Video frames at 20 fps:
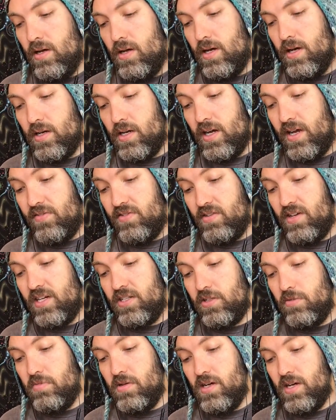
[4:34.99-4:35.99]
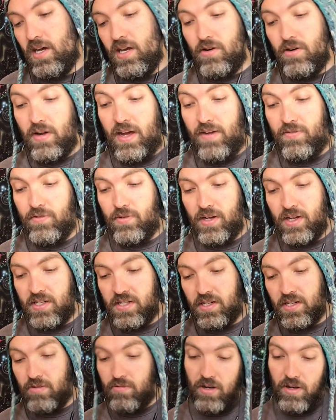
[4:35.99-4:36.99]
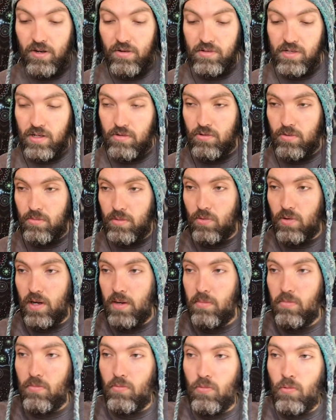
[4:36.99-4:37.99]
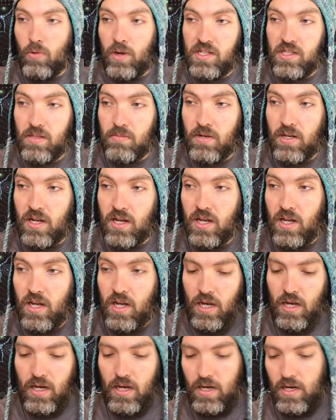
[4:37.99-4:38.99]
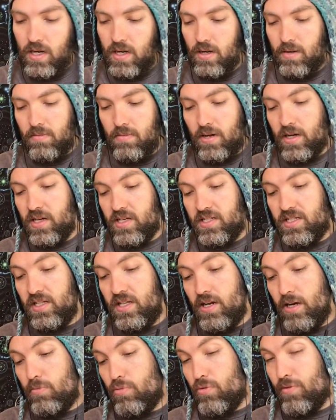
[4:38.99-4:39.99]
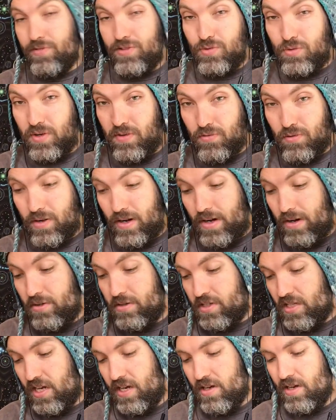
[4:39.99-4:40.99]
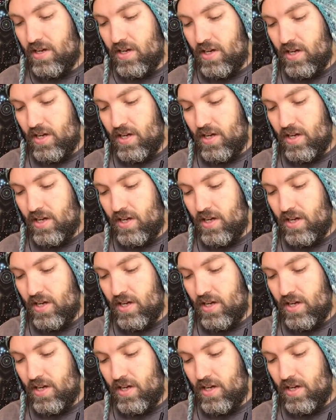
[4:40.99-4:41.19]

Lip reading: I'm going to have to actually I don't have to. I guess I could rent a hotel room, but why waste the money? I'm going to sit in the airport for 24 hours, which